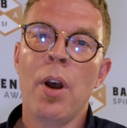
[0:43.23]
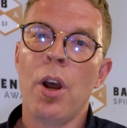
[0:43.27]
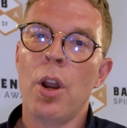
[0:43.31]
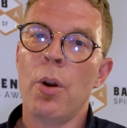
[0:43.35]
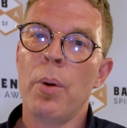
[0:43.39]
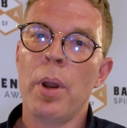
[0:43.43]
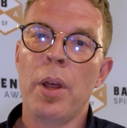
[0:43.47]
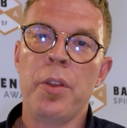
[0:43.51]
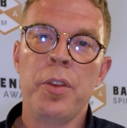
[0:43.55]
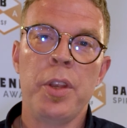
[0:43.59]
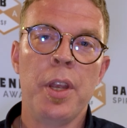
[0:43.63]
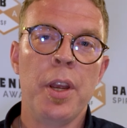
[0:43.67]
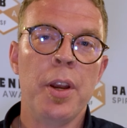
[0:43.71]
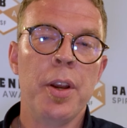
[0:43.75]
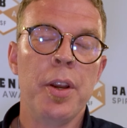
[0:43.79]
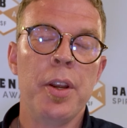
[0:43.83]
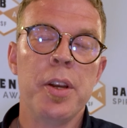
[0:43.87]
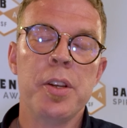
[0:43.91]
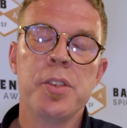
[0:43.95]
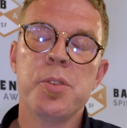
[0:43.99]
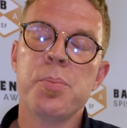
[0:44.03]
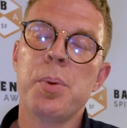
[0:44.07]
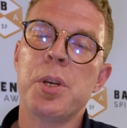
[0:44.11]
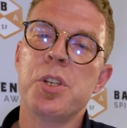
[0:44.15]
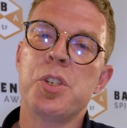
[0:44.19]
around the
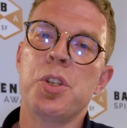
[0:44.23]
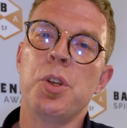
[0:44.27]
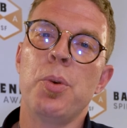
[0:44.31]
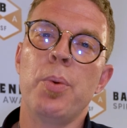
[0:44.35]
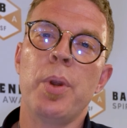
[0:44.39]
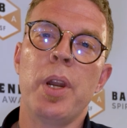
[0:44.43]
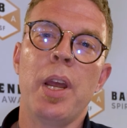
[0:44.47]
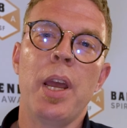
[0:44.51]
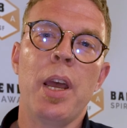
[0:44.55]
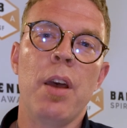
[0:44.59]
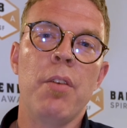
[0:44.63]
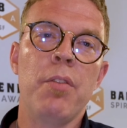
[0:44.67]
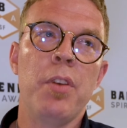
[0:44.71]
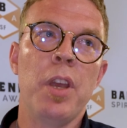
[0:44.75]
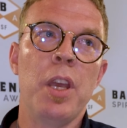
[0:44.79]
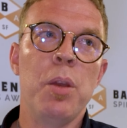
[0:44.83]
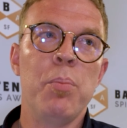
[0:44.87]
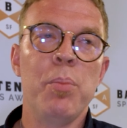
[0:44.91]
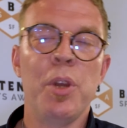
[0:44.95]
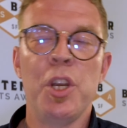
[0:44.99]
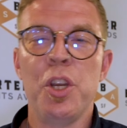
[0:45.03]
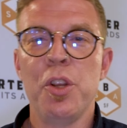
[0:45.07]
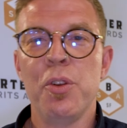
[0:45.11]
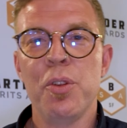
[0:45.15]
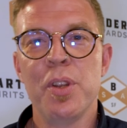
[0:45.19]
area, especially when I have a
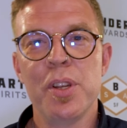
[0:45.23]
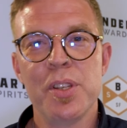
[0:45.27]
menu